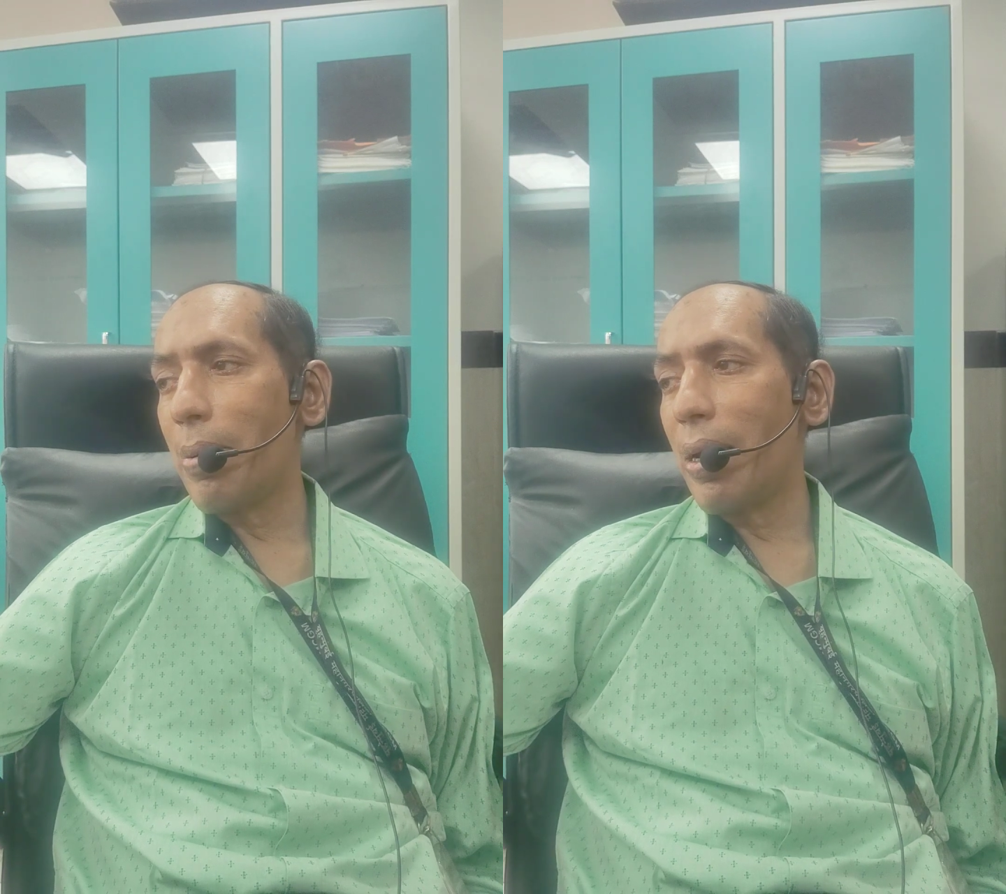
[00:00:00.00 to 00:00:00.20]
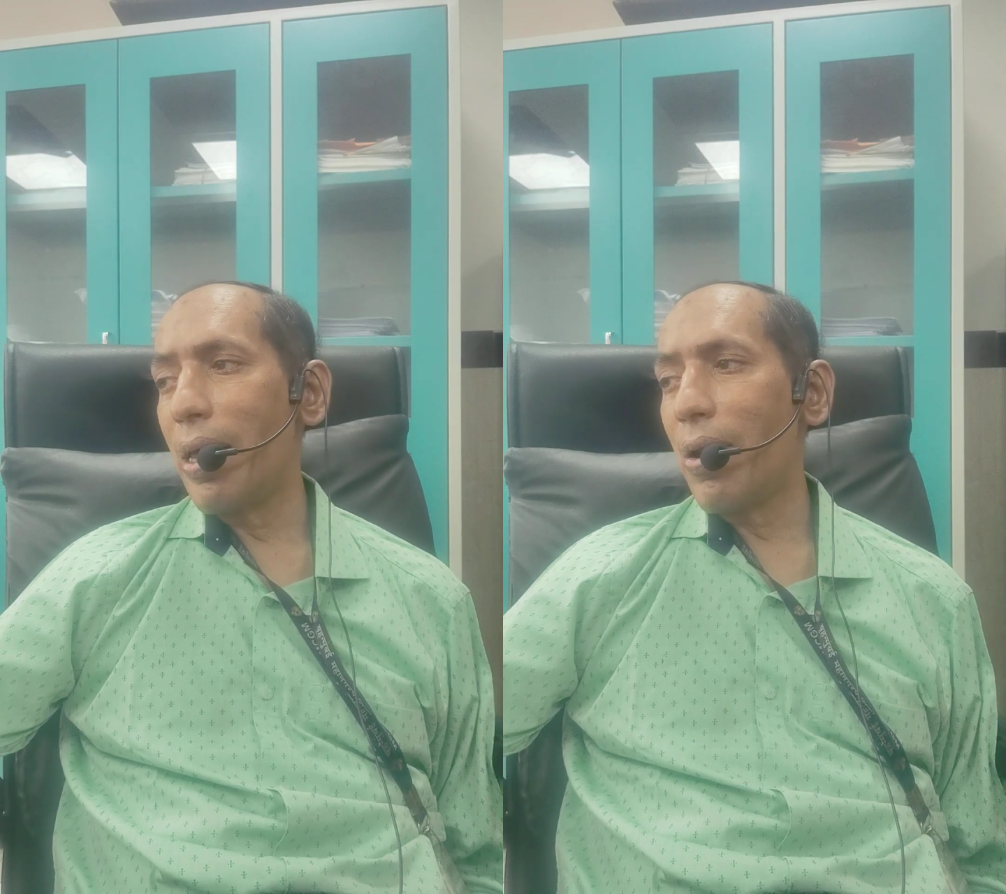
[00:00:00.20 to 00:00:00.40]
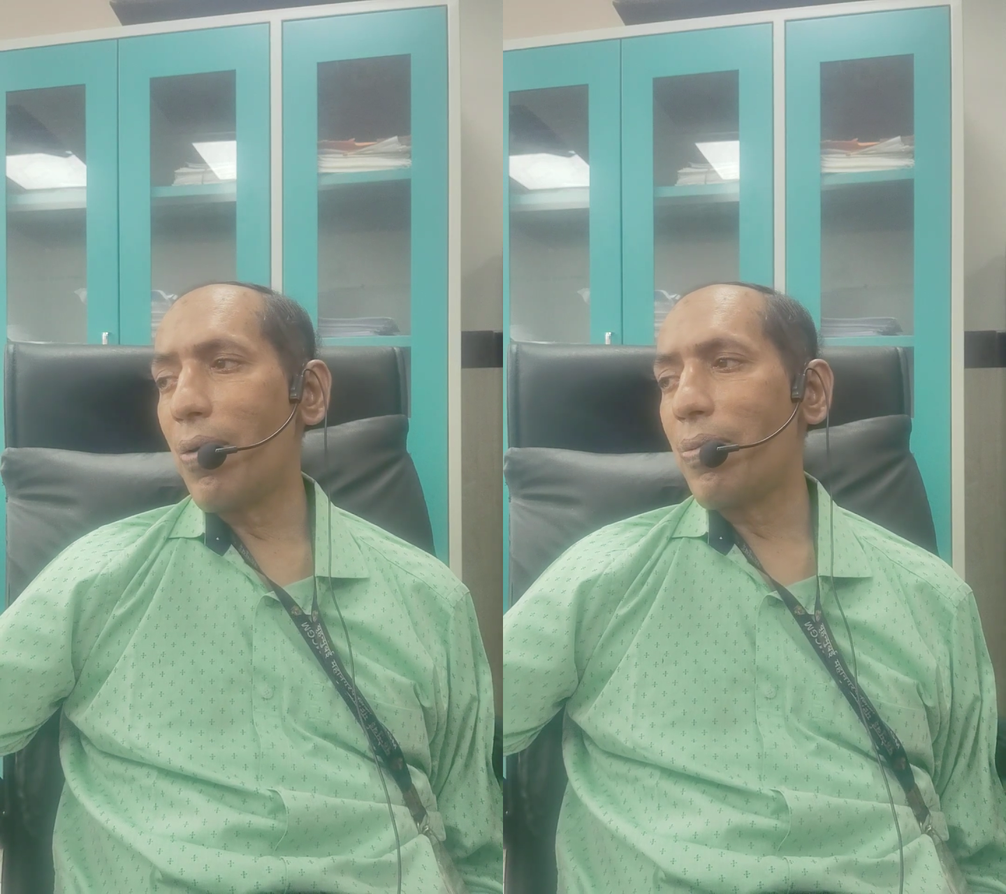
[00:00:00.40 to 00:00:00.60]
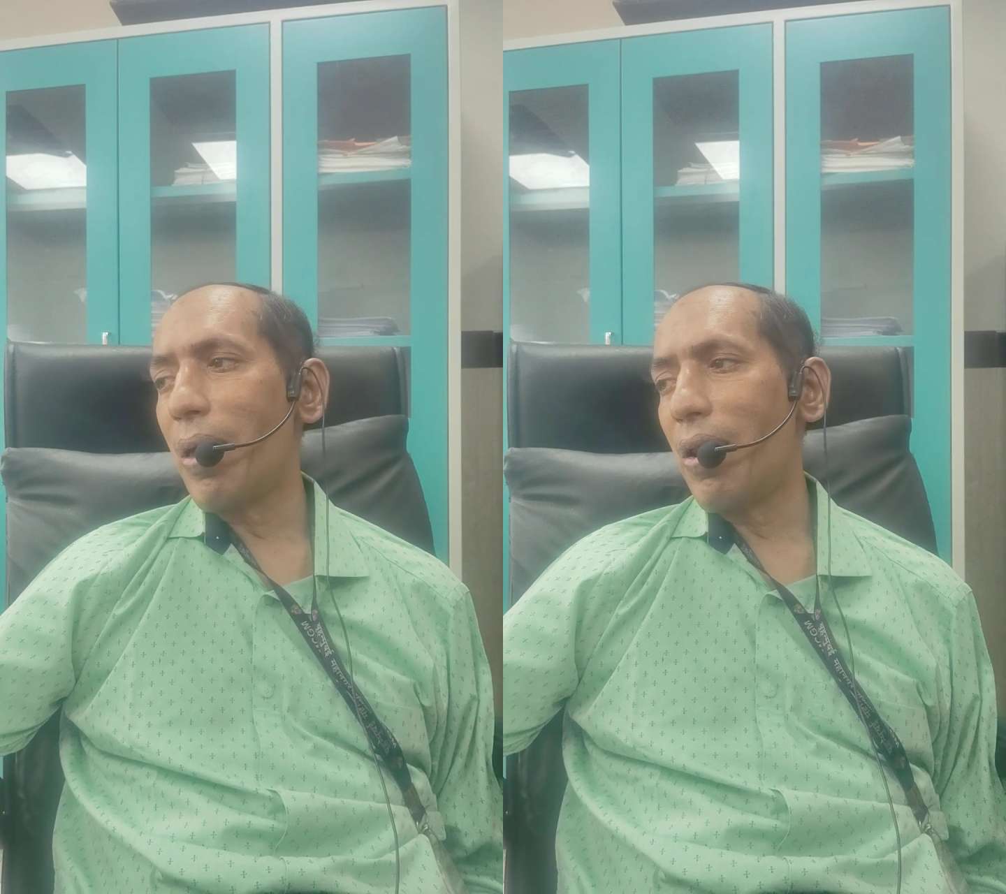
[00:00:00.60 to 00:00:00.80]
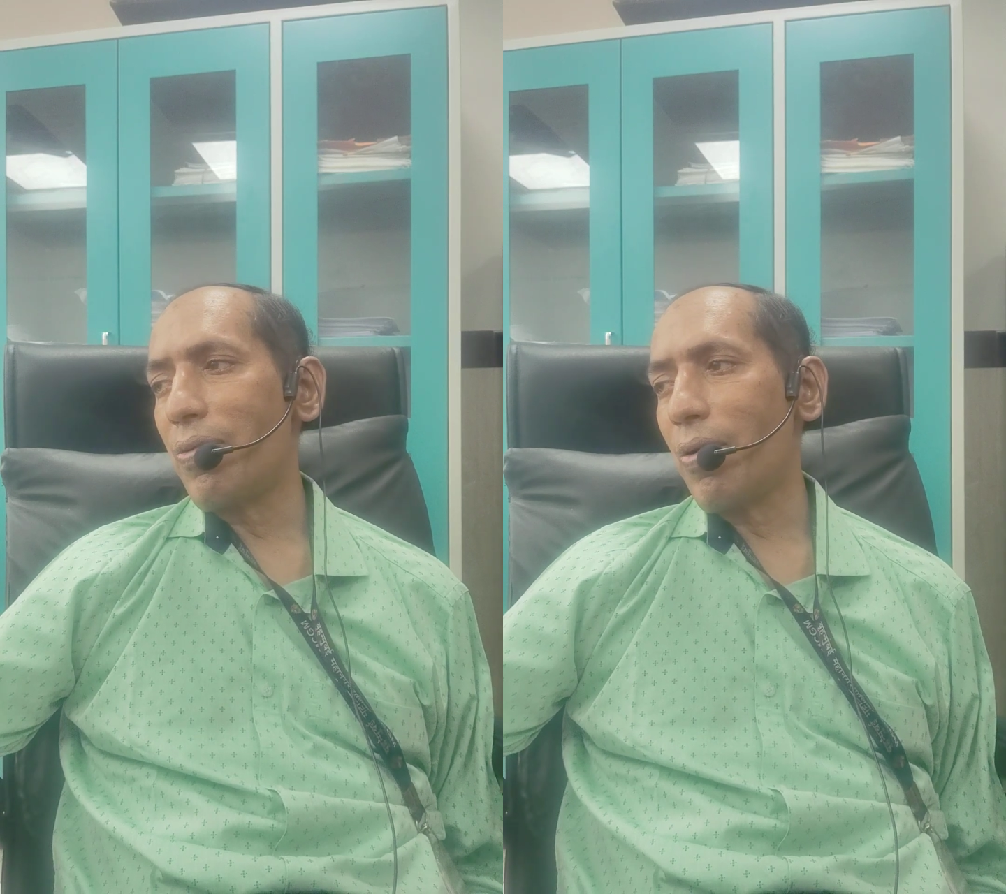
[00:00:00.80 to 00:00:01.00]
layer of
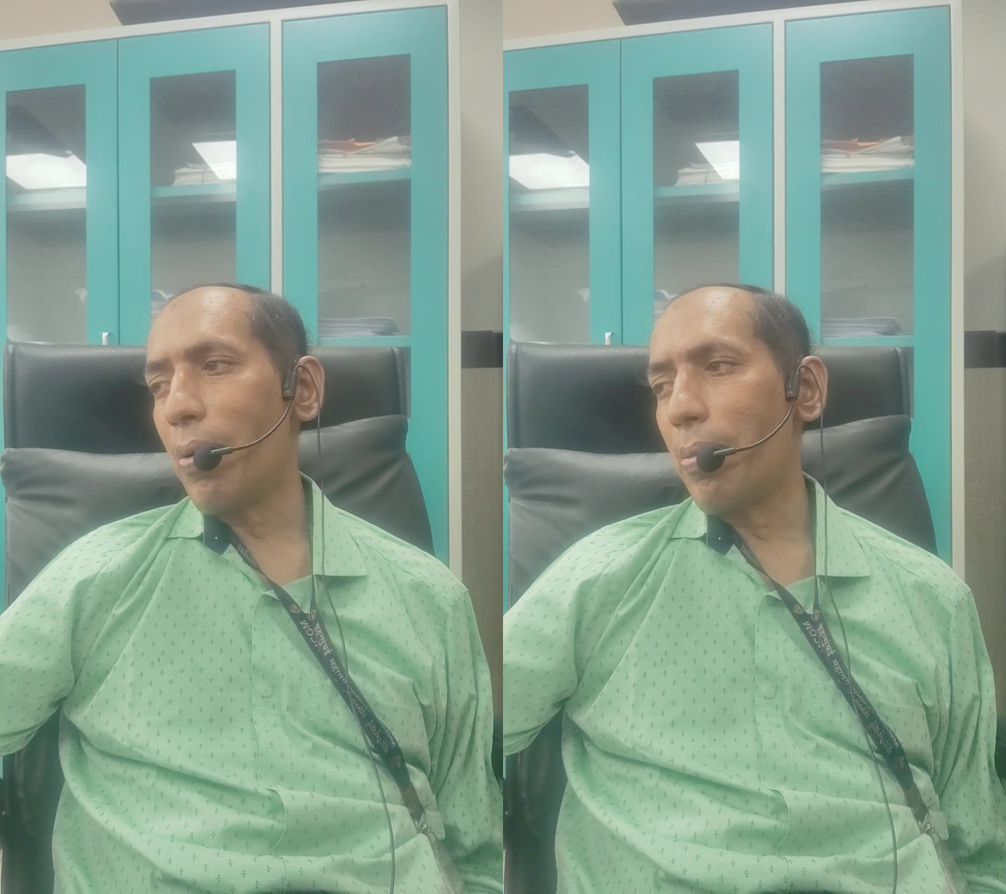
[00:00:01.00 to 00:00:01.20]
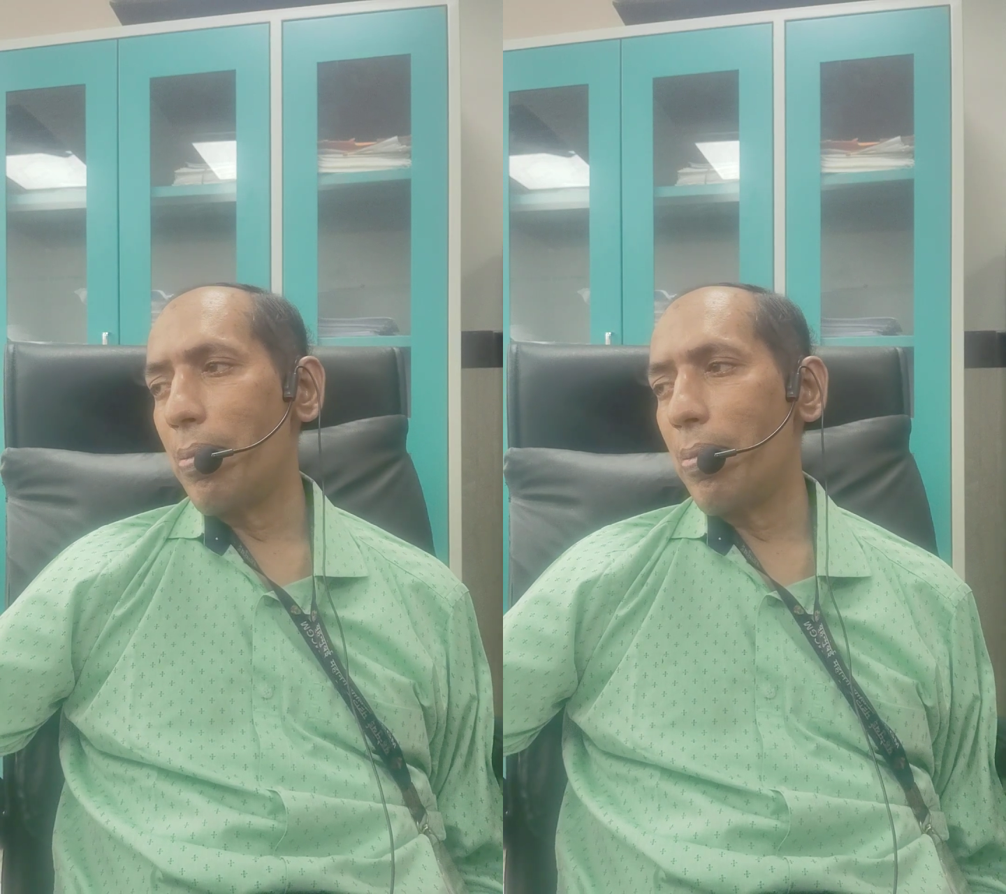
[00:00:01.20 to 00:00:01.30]
pyriform.